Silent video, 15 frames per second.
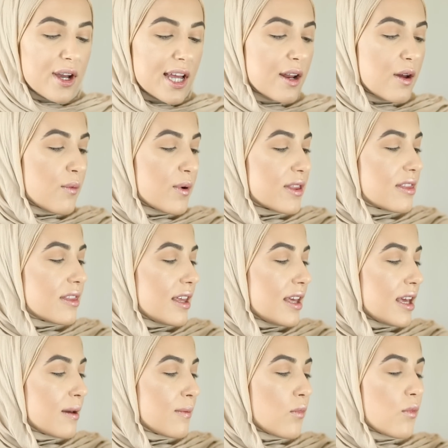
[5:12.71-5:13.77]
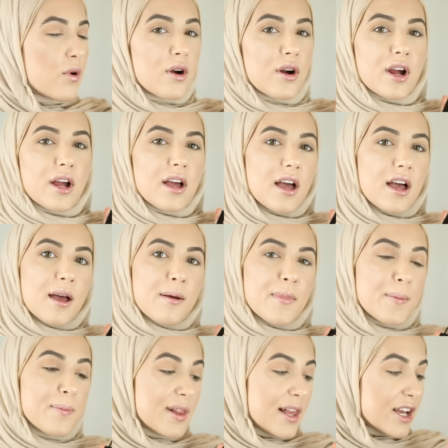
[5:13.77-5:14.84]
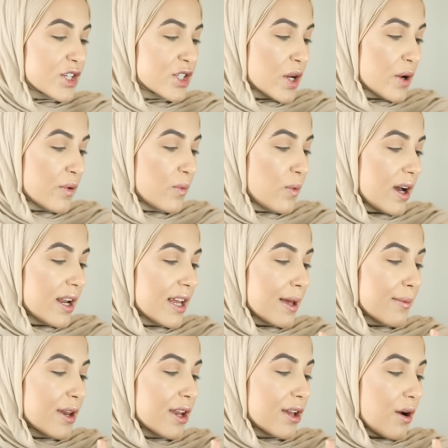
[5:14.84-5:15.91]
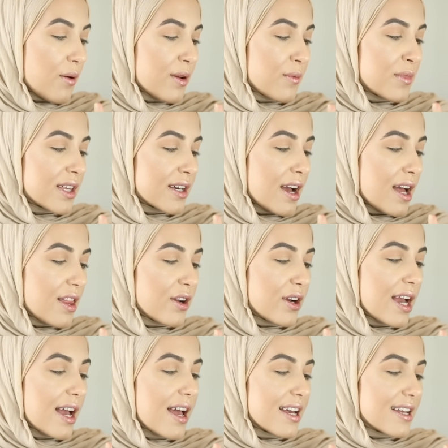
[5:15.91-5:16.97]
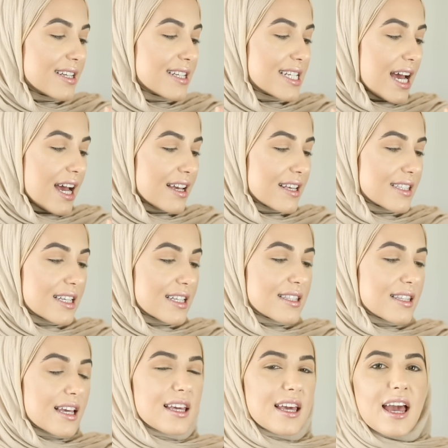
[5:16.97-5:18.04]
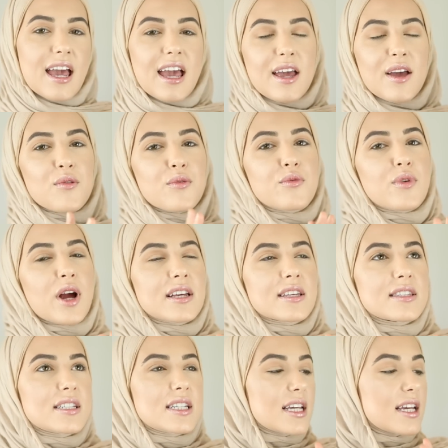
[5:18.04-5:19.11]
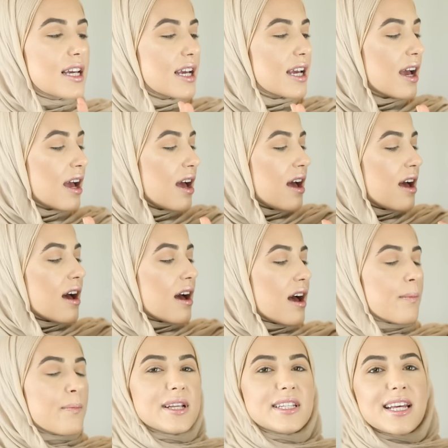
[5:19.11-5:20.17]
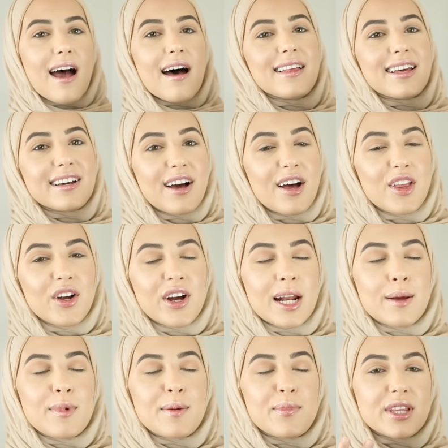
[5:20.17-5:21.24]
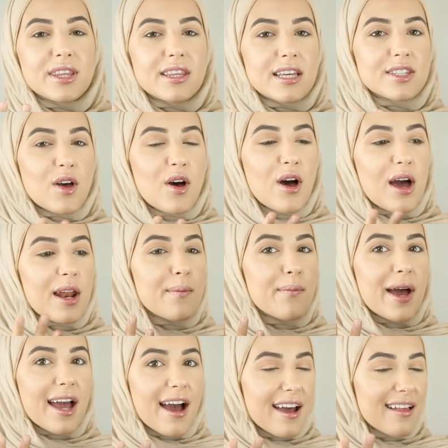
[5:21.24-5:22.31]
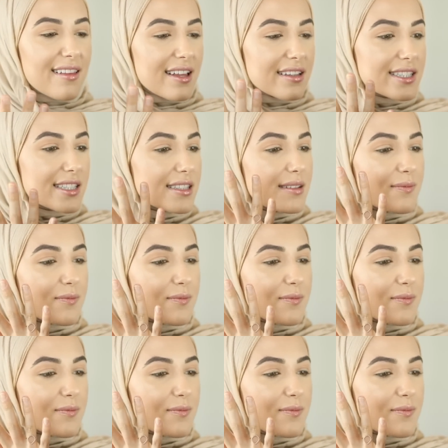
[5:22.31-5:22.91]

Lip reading: in with the more blush toned one, and I'm going to go in with the color Dusk. It's like a rusty metallic color, and I'm going to put this on my eyelids.